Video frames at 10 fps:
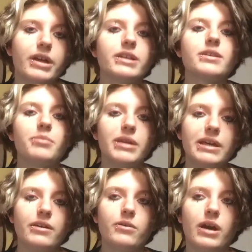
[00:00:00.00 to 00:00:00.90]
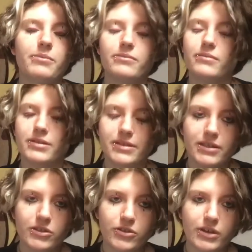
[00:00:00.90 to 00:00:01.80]
to me. I'm a
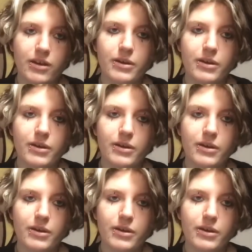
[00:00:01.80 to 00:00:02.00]
senior now